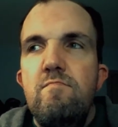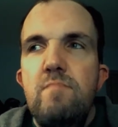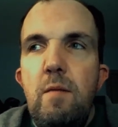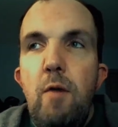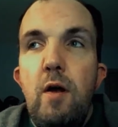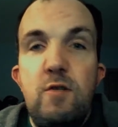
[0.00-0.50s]

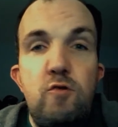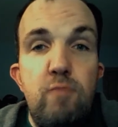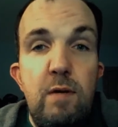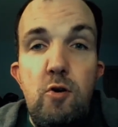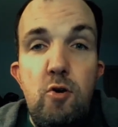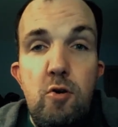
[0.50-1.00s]
on
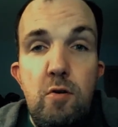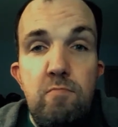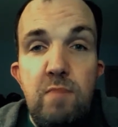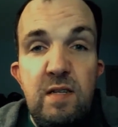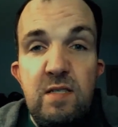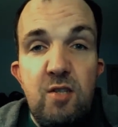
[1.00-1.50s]
Twitter,
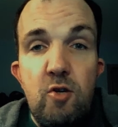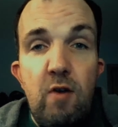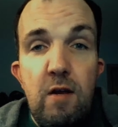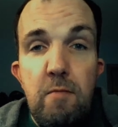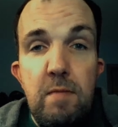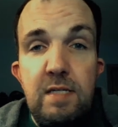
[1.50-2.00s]

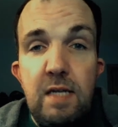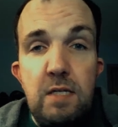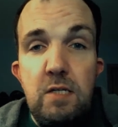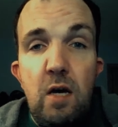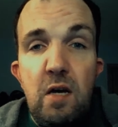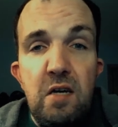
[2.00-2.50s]
Instagram, and
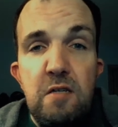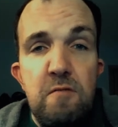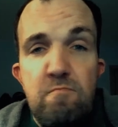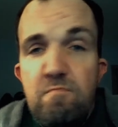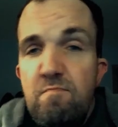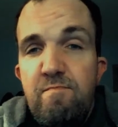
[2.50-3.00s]
TikTok
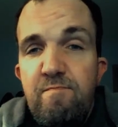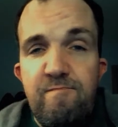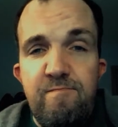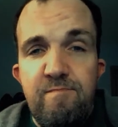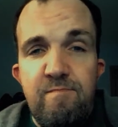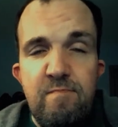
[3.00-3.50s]

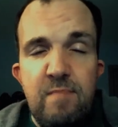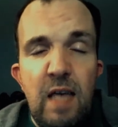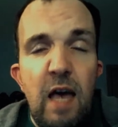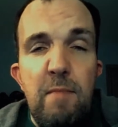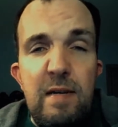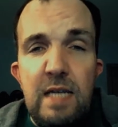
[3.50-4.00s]

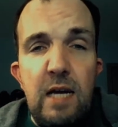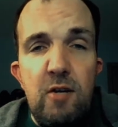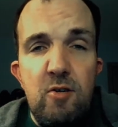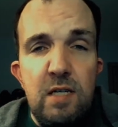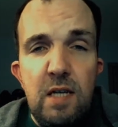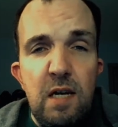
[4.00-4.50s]
at
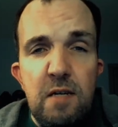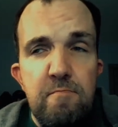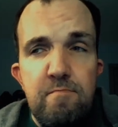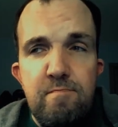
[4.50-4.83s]
McTaggart Attack.